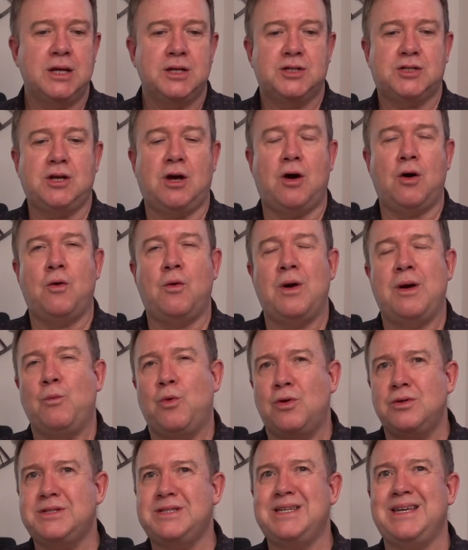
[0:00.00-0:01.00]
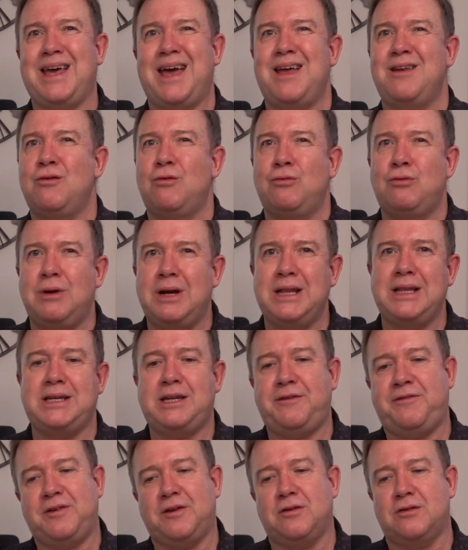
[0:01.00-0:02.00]
So once again, really
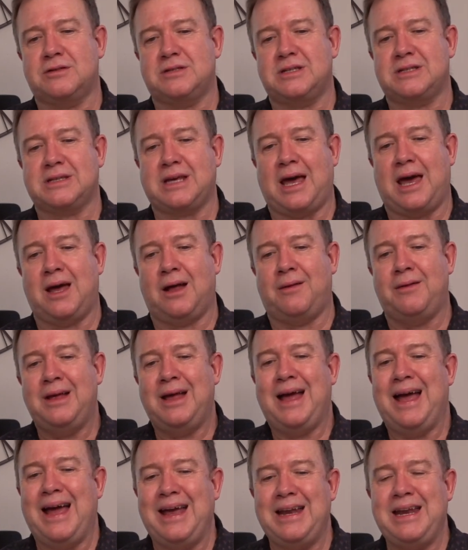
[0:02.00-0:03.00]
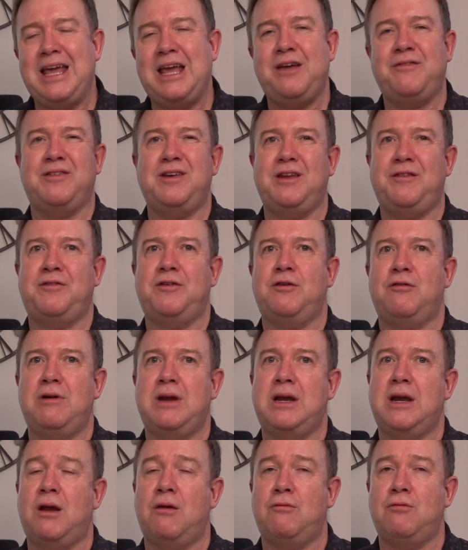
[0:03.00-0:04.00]
difficult to scale. And even if you're
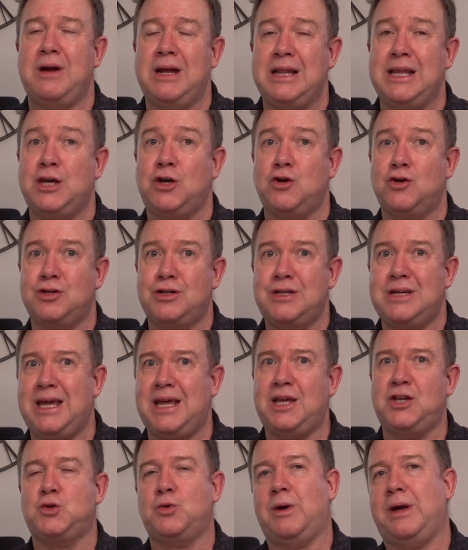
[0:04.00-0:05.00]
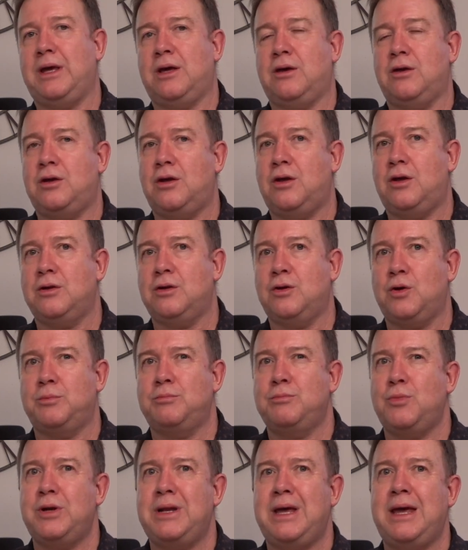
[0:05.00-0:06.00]
in a really good niche where you can earn good
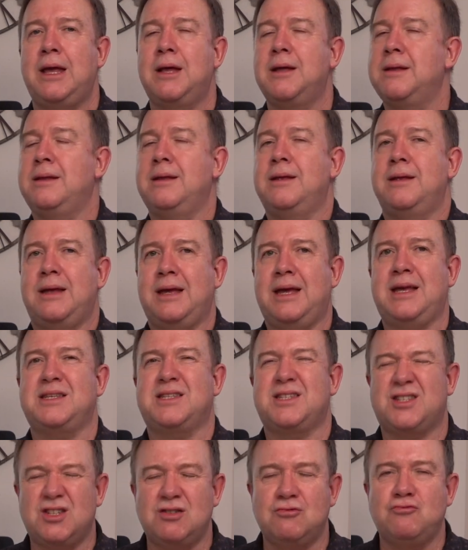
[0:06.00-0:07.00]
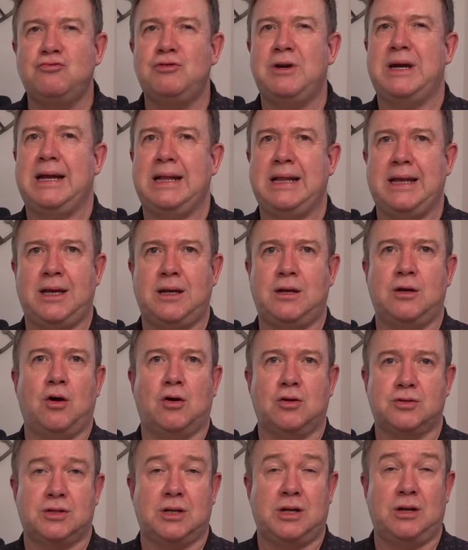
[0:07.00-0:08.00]
money, it's really
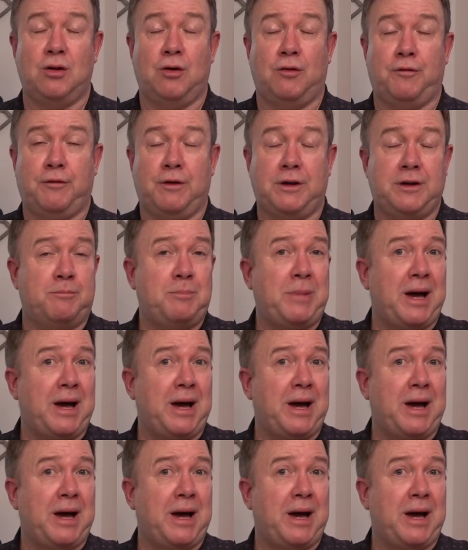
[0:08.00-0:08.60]
not enough. And